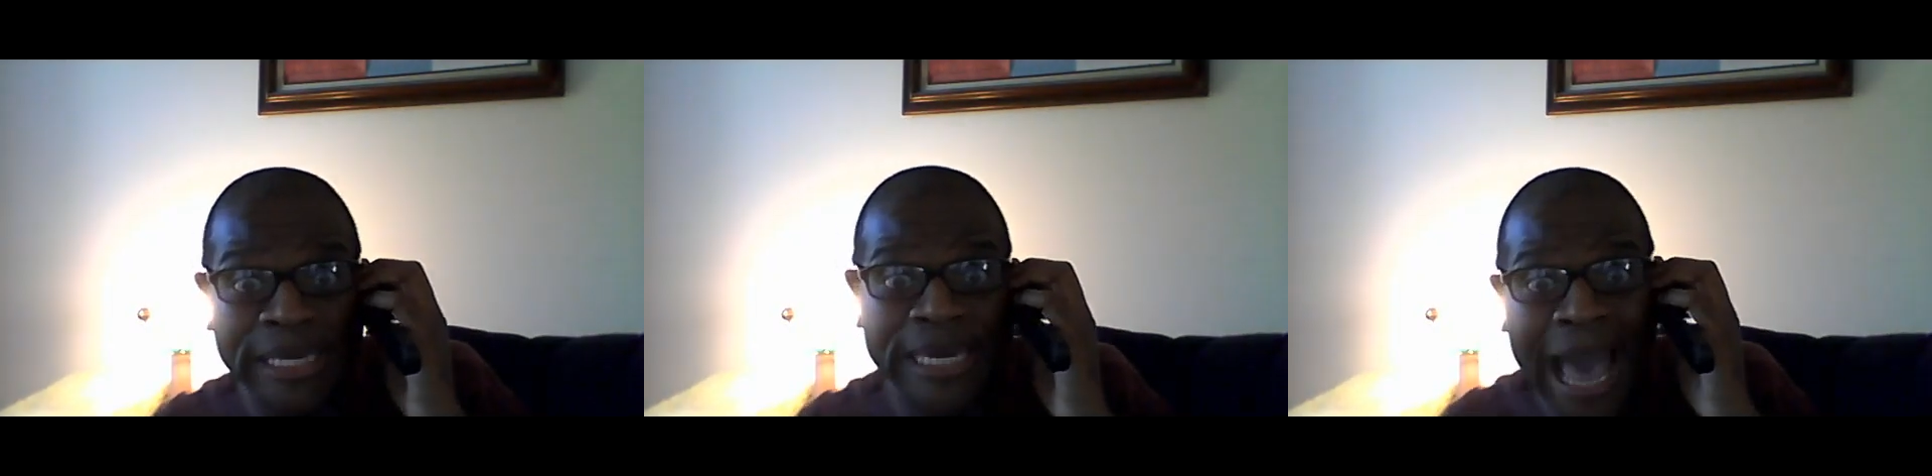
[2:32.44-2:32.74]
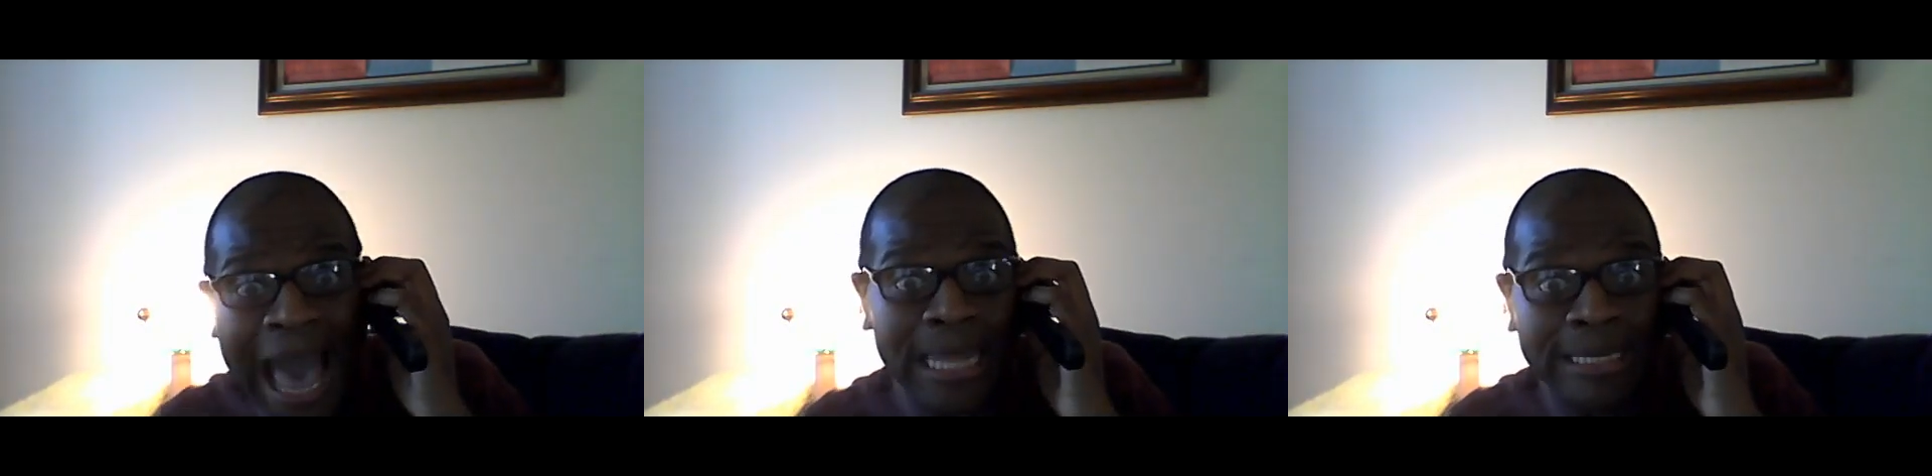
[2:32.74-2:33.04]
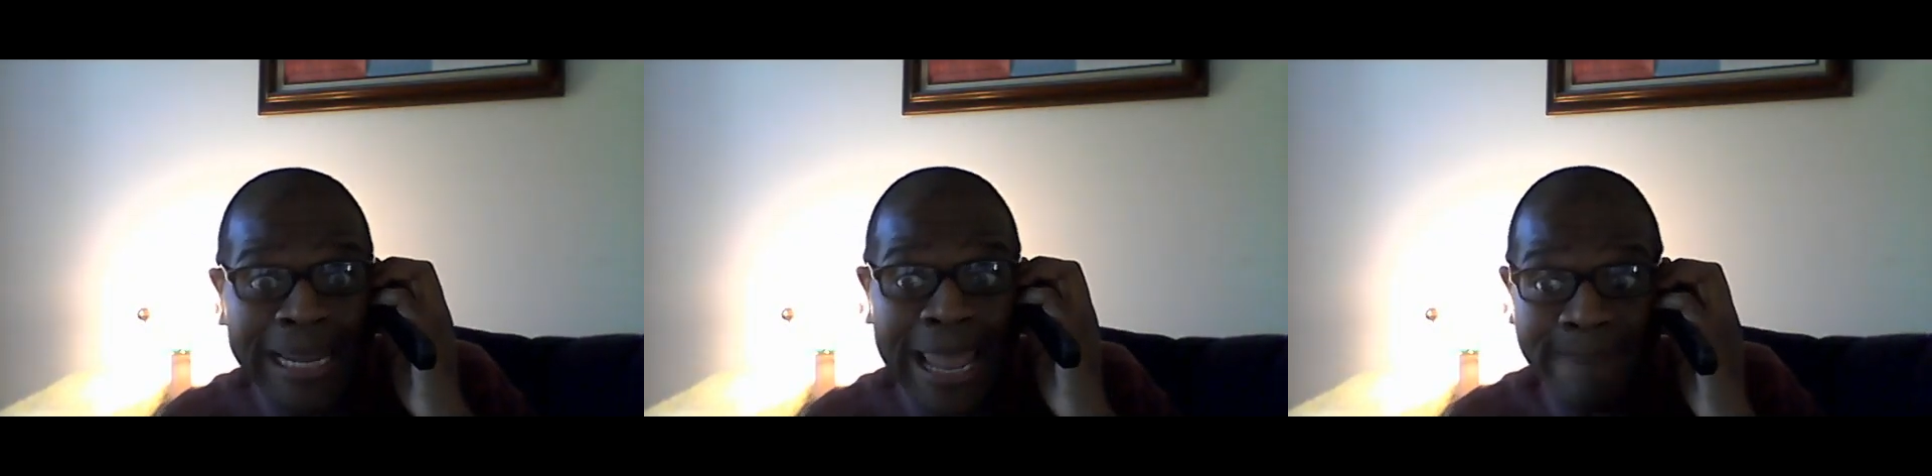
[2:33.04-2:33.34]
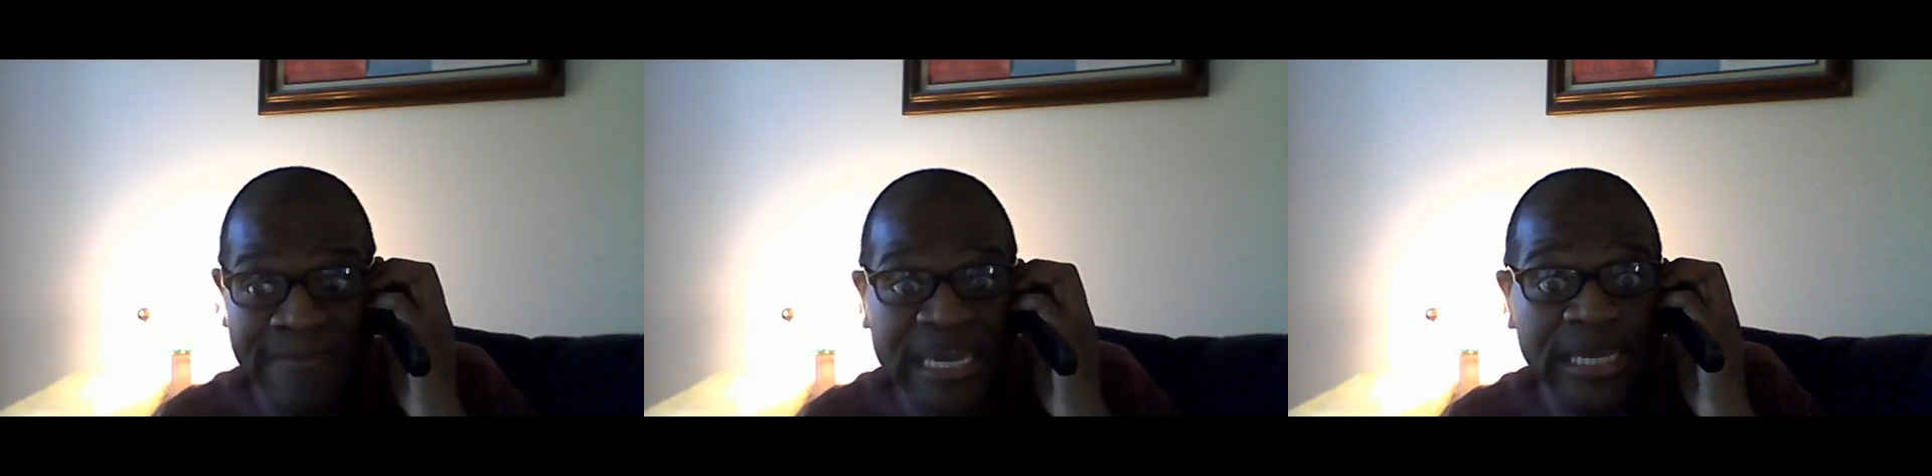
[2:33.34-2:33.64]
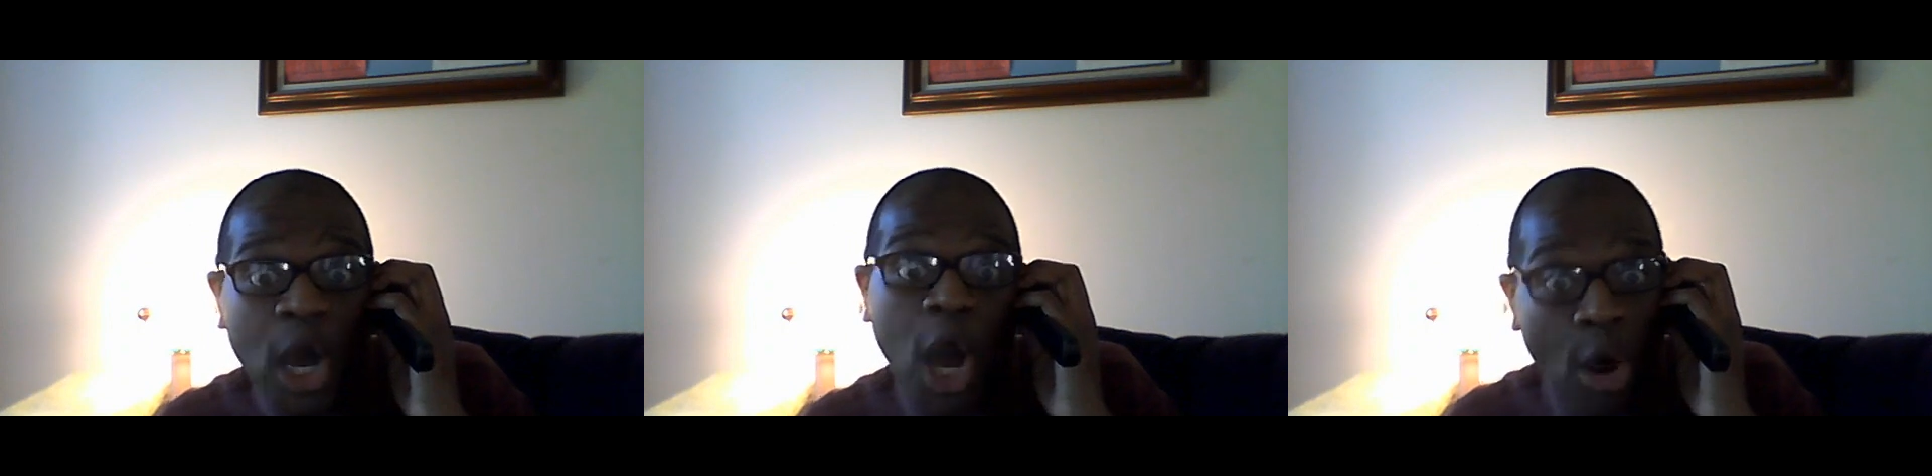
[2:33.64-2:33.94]
here hollering at
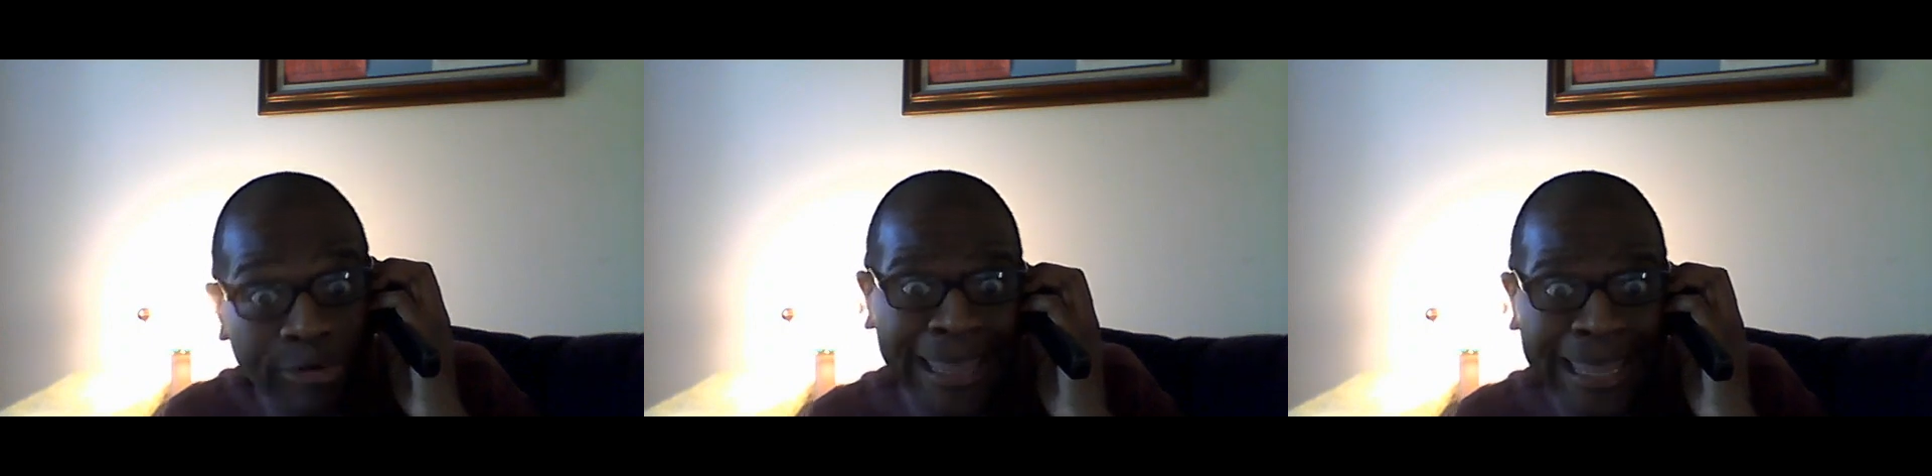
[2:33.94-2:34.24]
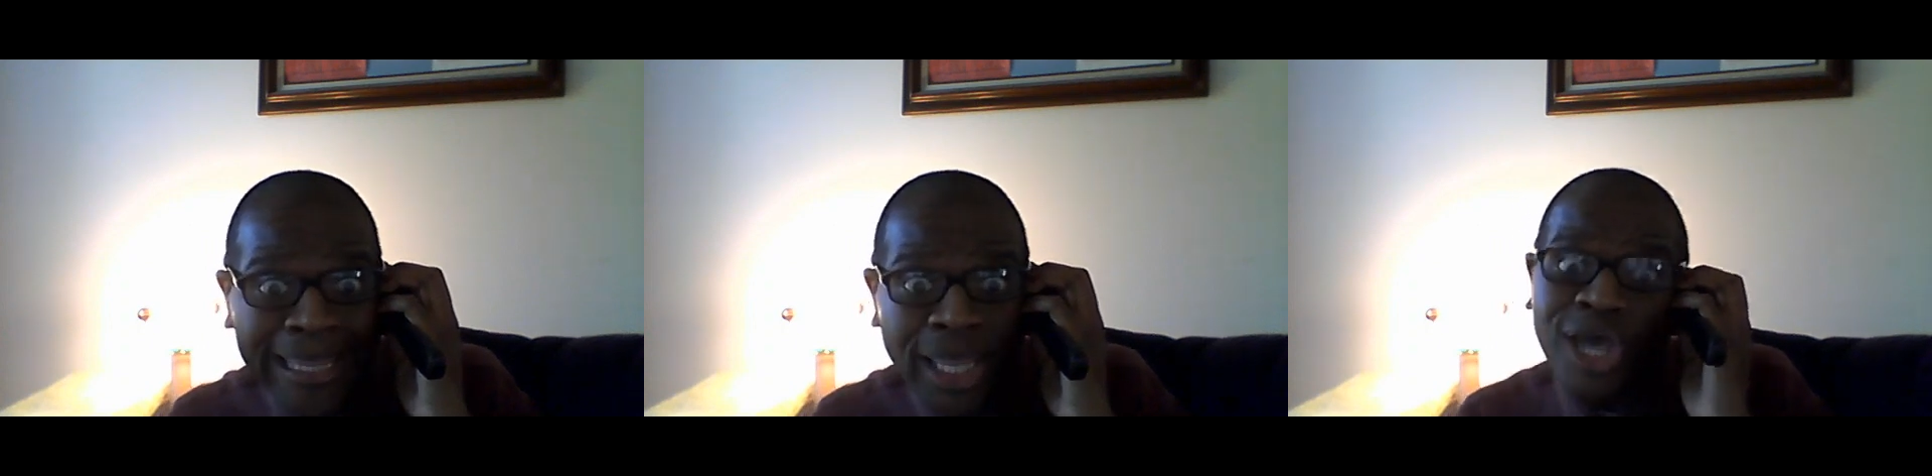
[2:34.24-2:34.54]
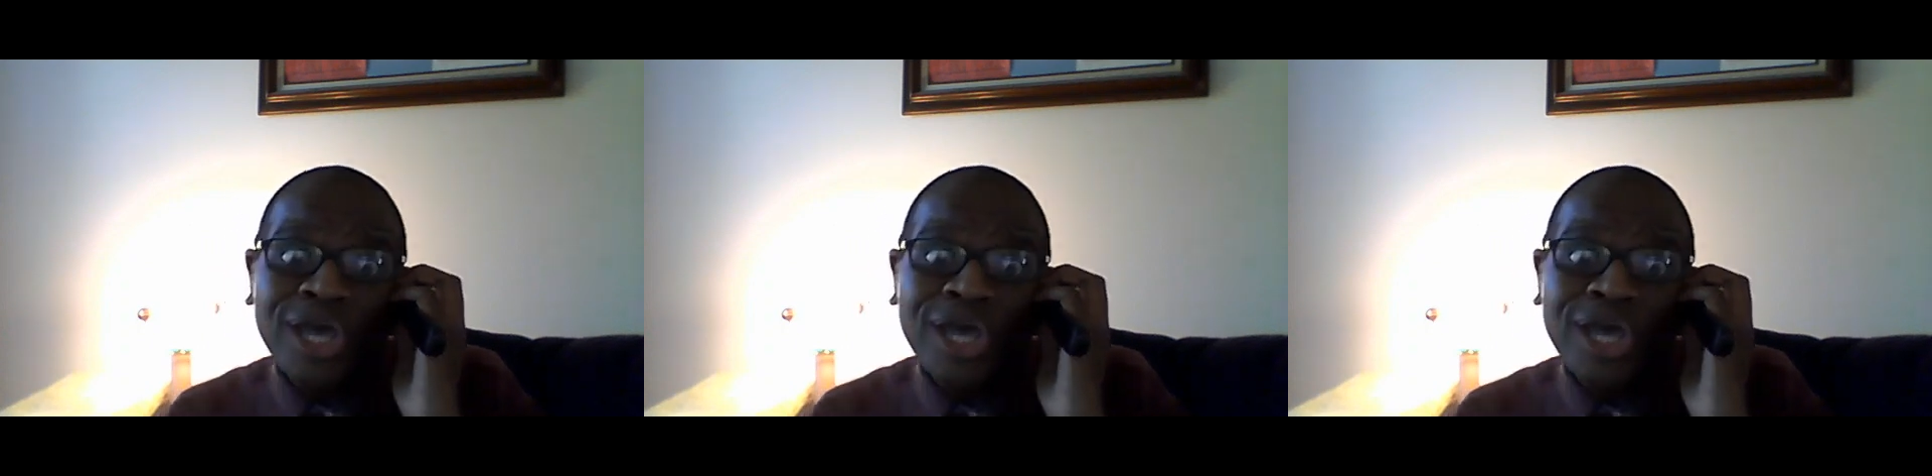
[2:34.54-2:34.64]
me, okay?